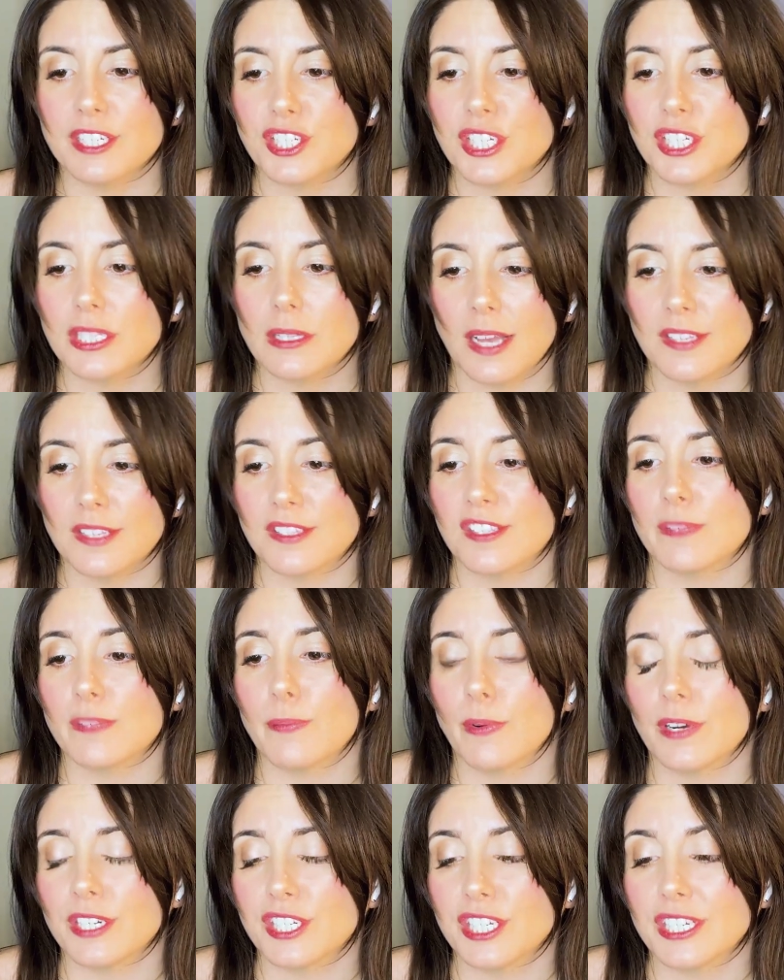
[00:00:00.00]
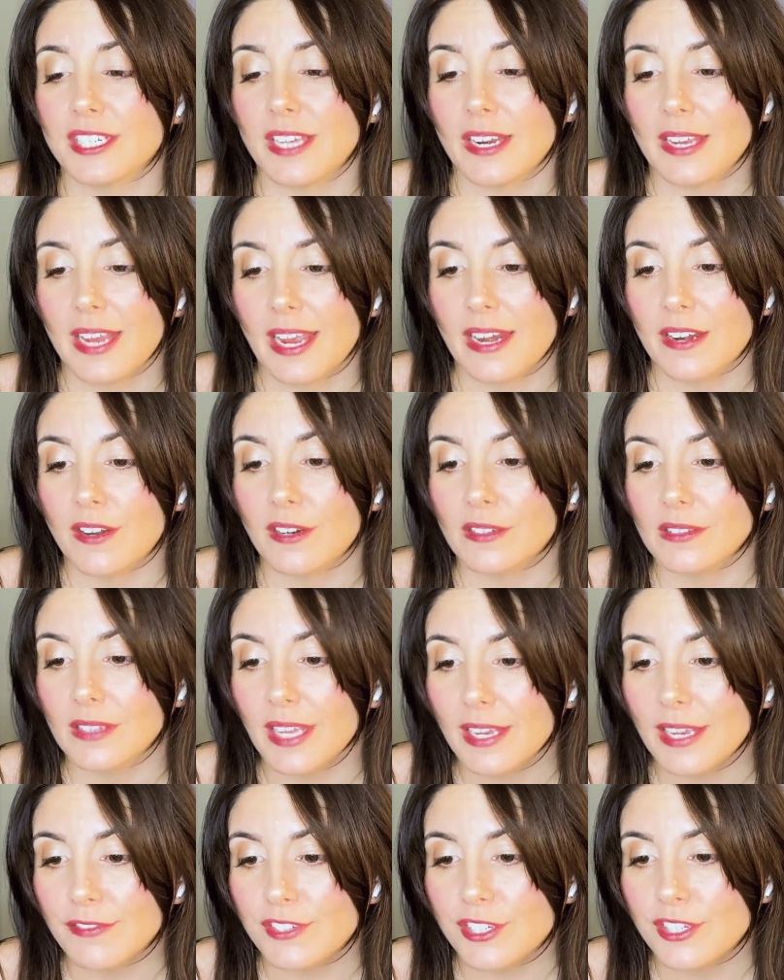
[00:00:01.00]
She lost the sport she dedicated her
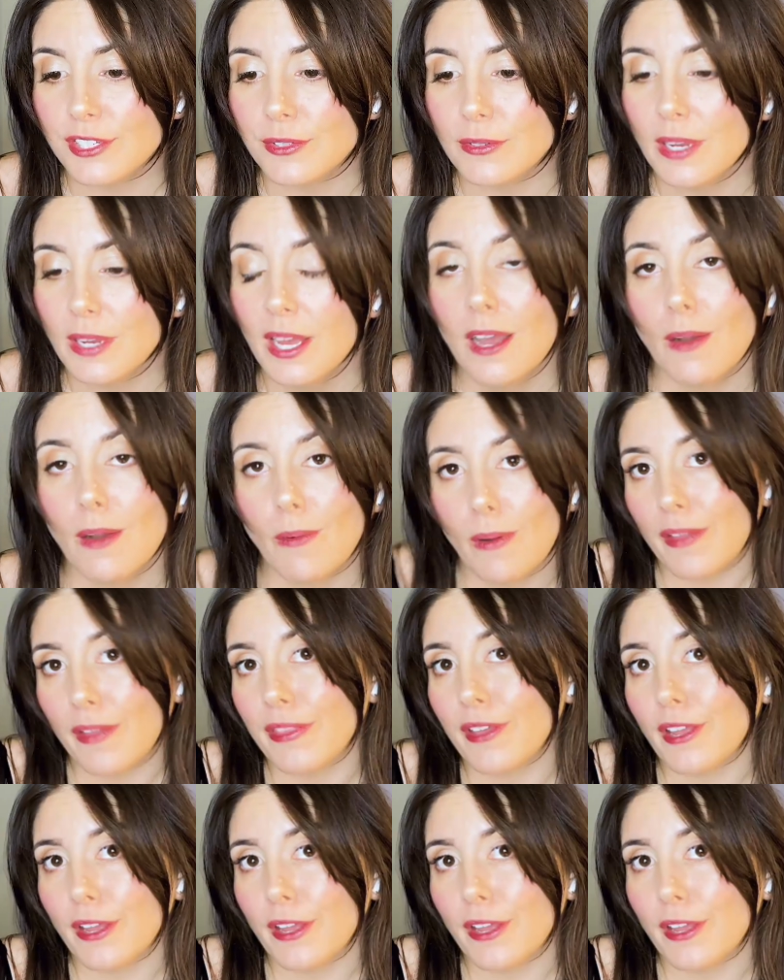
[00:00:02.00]
life to, while the